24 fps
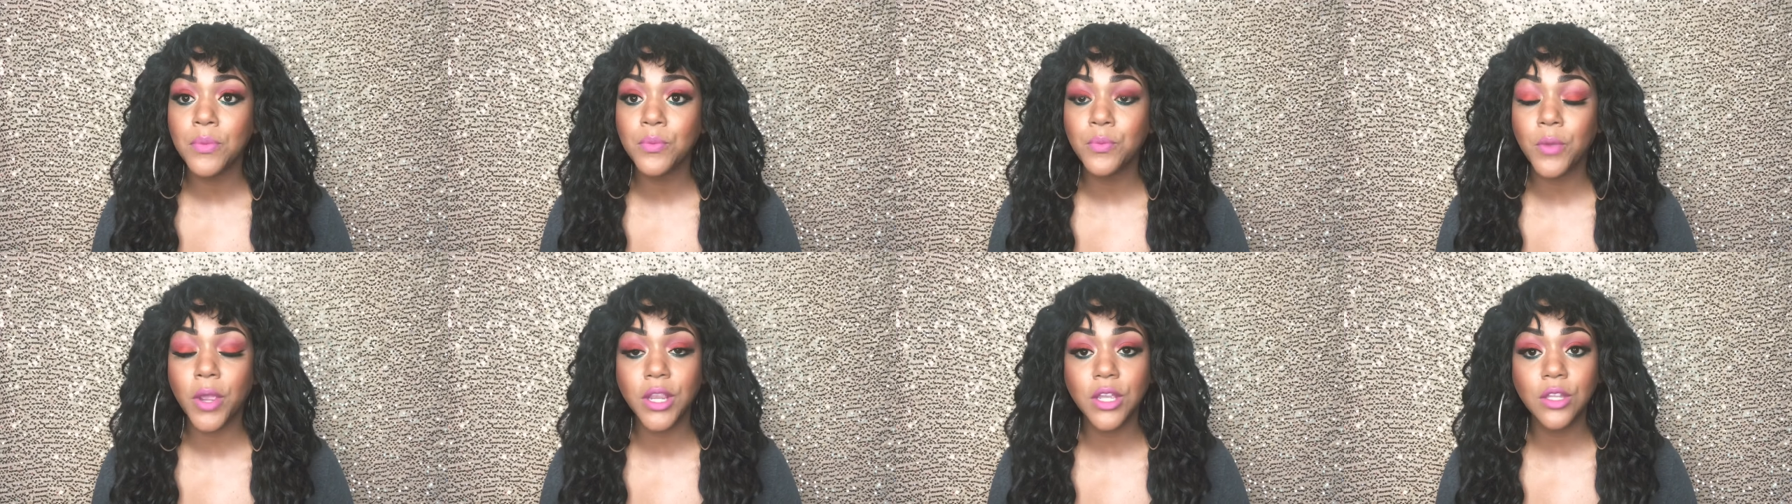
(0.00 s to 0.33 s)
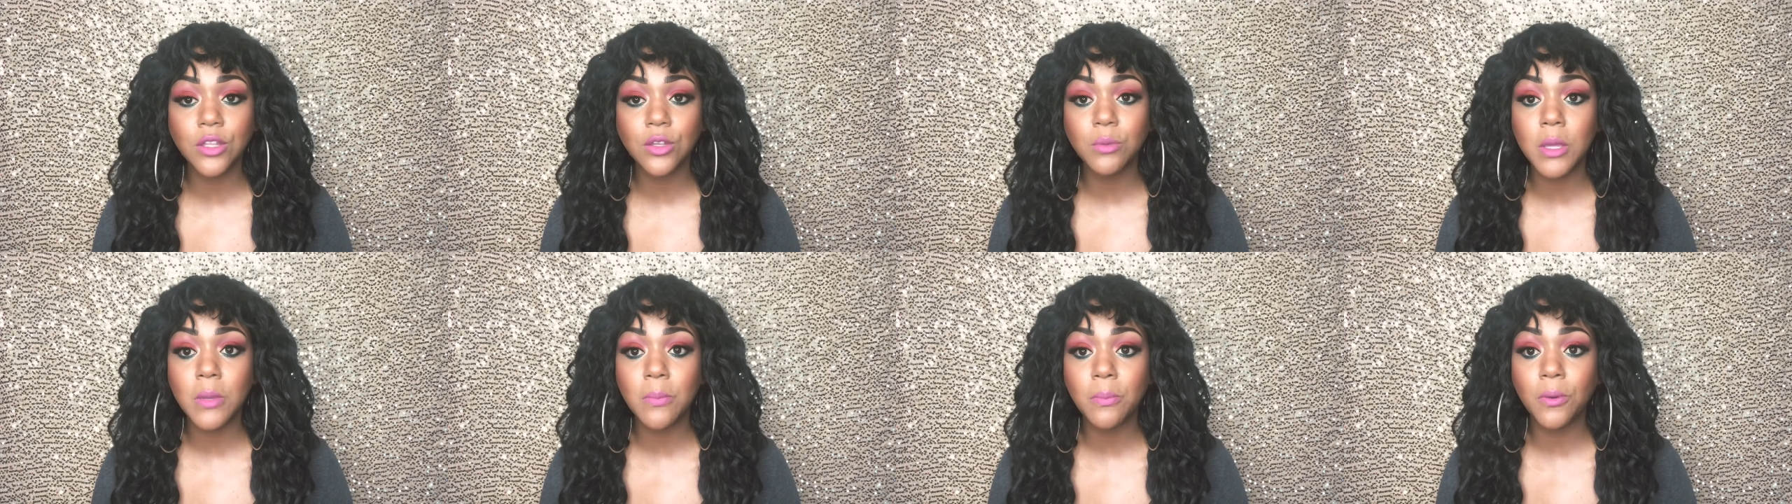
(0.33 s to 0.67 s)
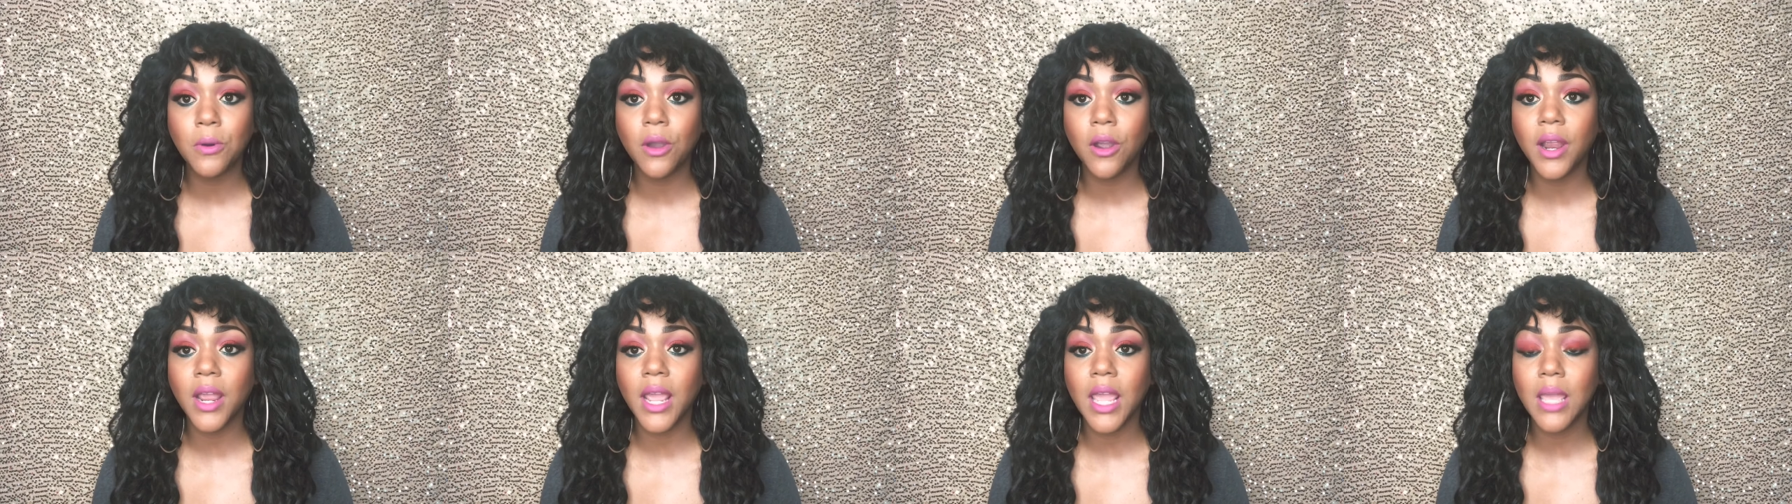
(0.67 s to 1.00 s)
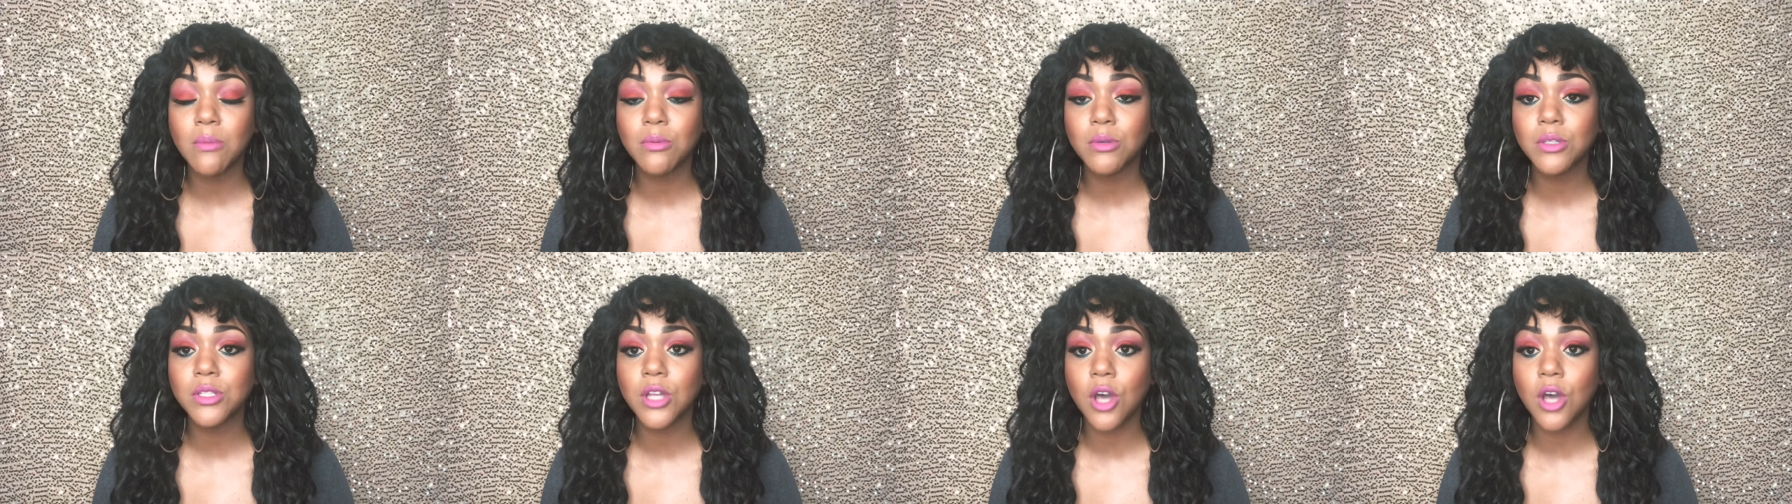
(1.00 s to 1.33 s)
regular people are
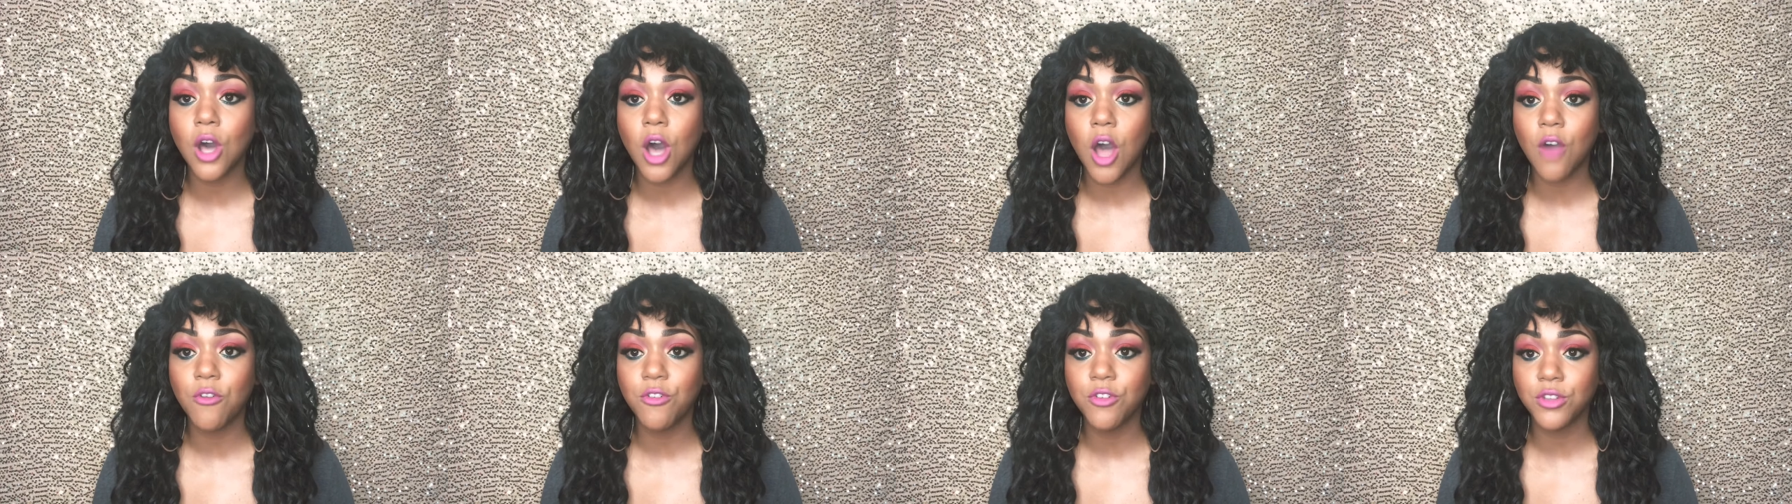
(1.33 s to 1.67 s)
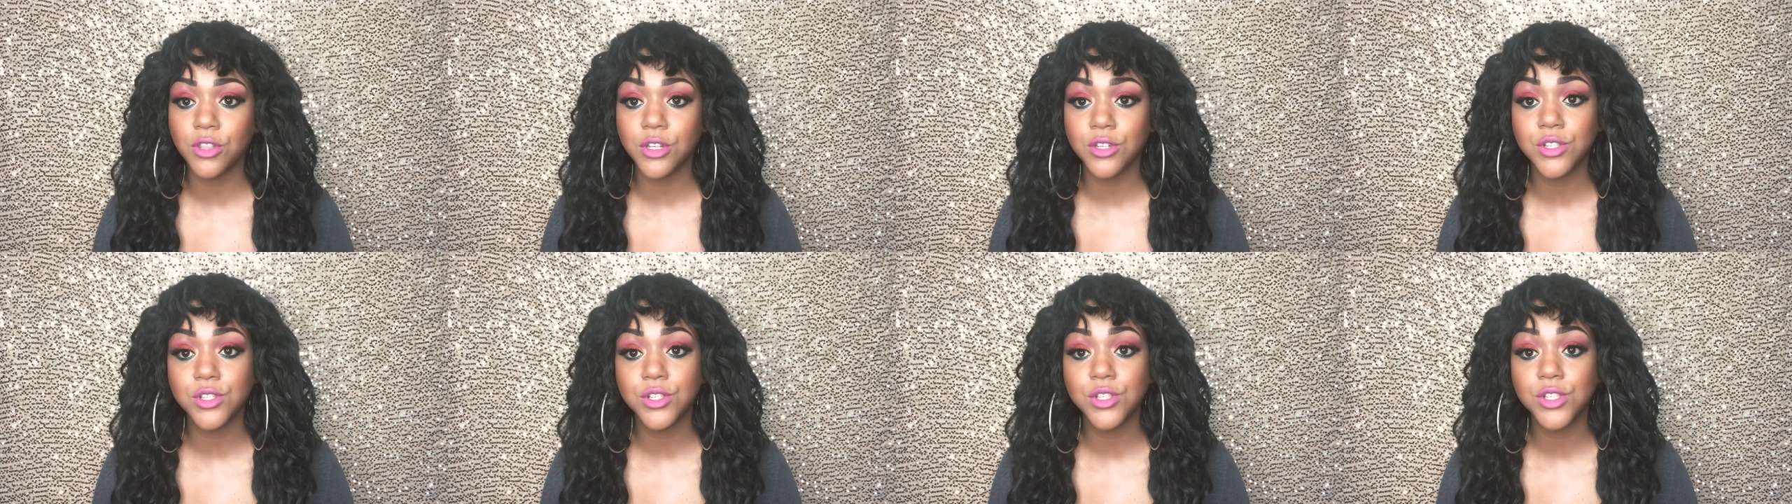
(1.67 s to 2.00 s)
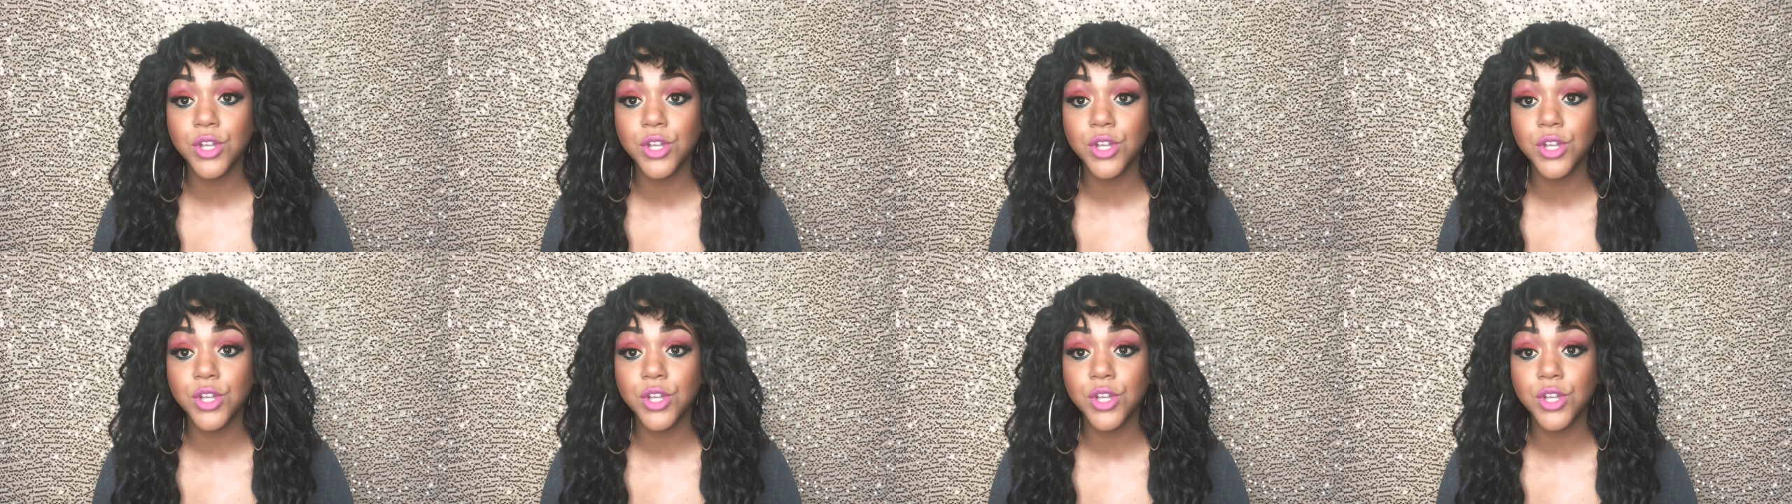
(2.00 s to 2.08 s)
able to offer their